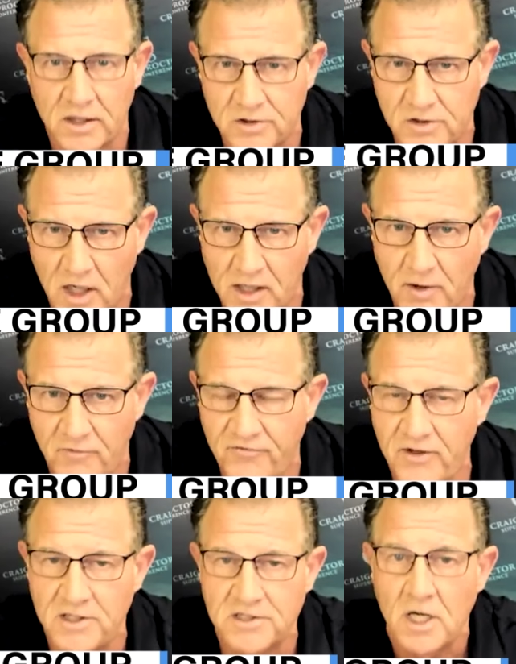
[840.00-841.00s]
talk about
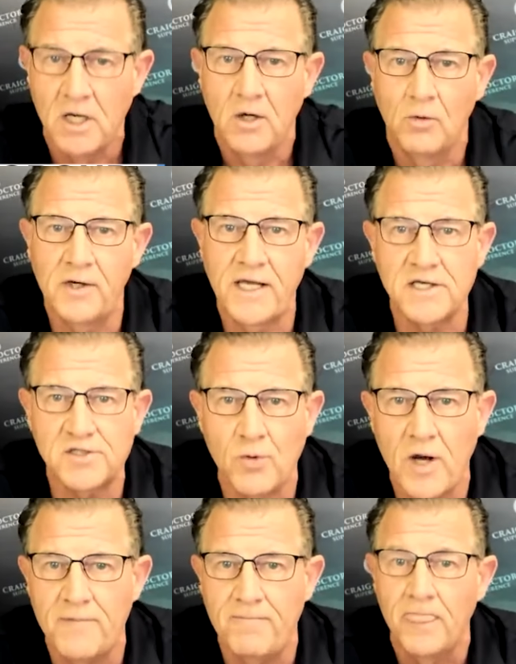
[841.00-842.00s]
fees. Well, guess
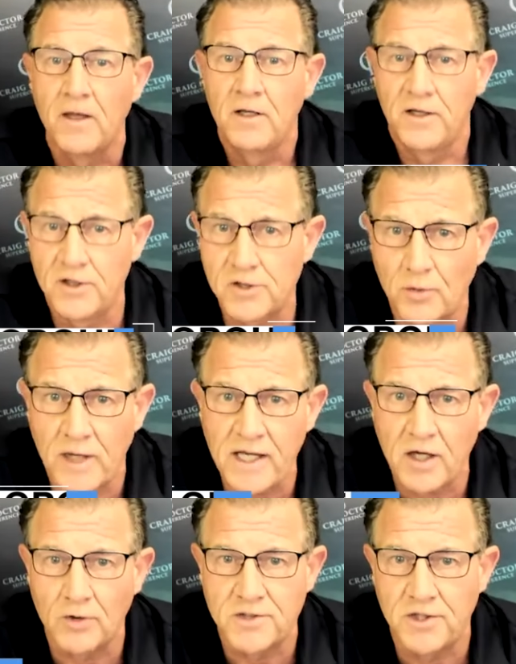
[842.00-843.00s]
what? Here's what I
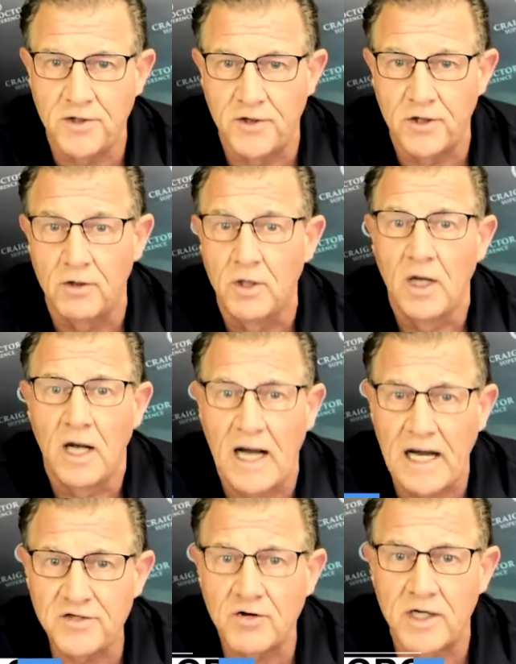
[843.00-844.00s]
coach you to do
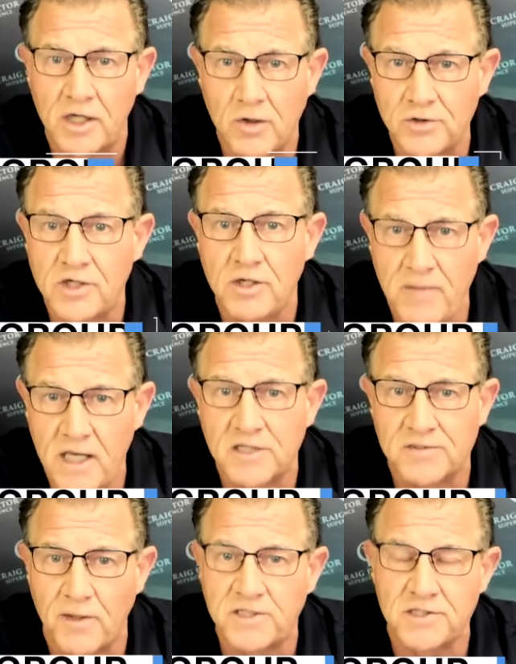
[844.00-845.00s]
I try to coach you to make
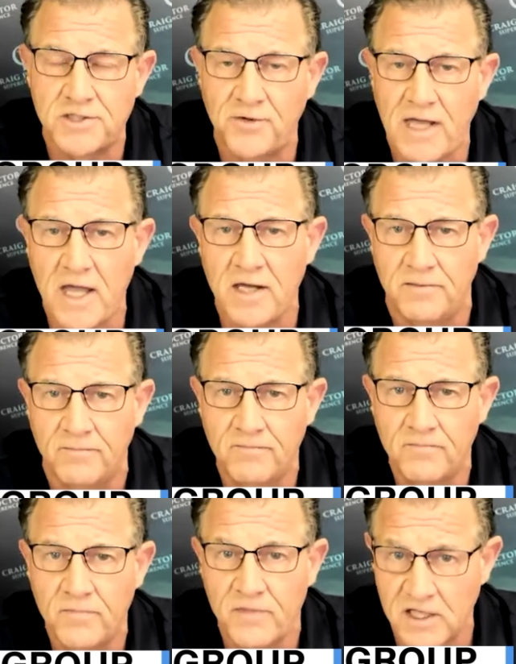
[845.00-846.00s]
as much as you can.
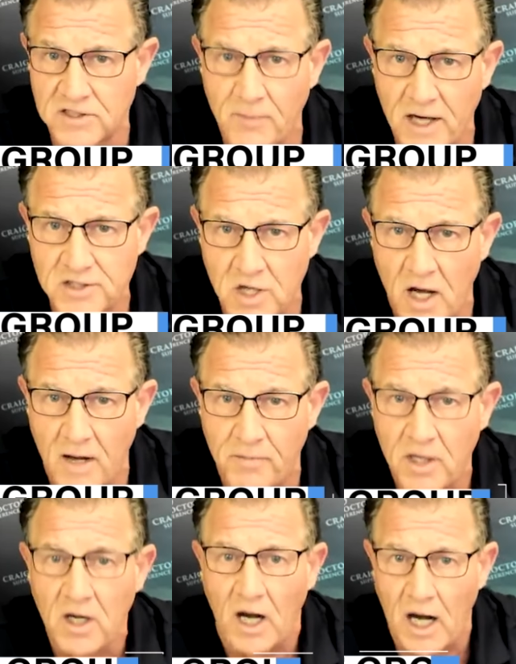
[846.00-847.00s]
That's my job.
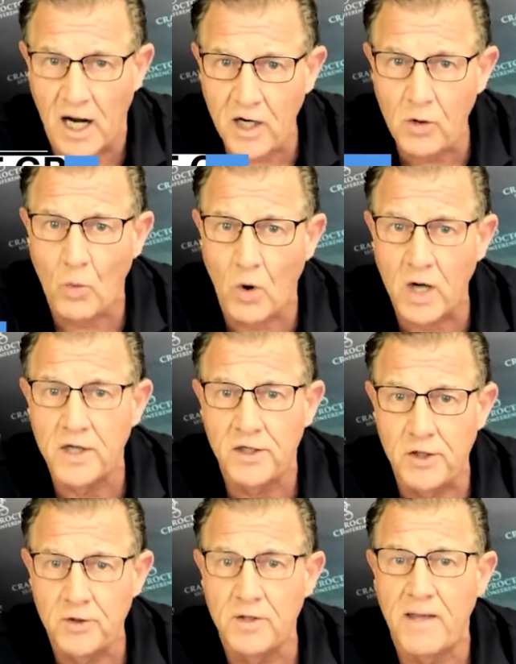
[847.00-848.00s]
I want
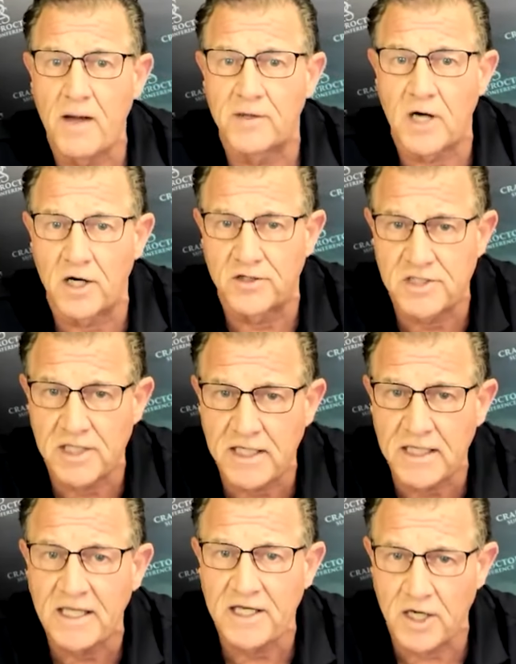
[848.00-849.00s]
you to be able to
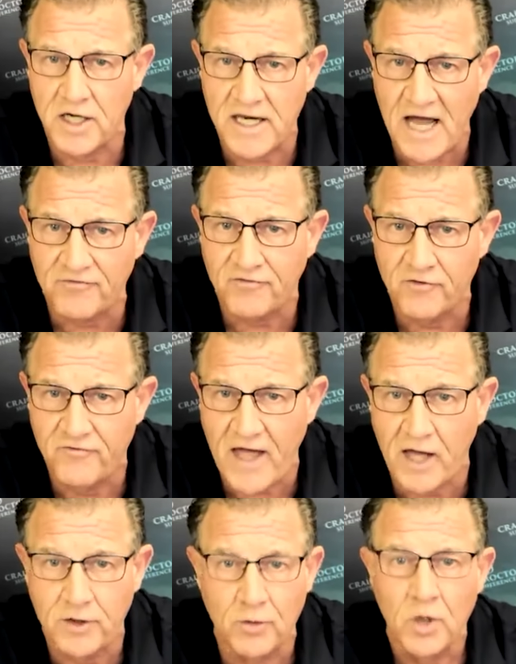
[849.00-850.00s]
articulate enough
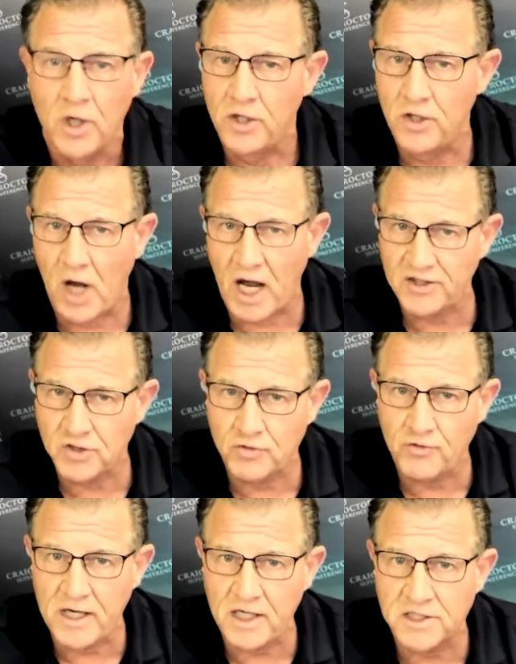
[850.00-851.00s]
value, not
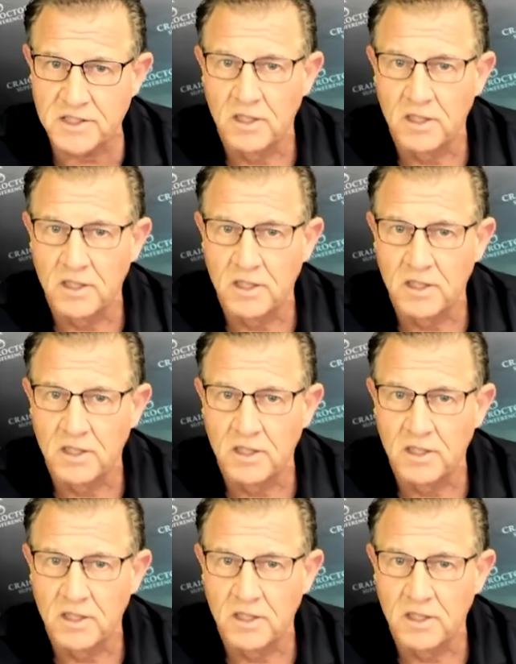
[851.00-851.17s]
tricks,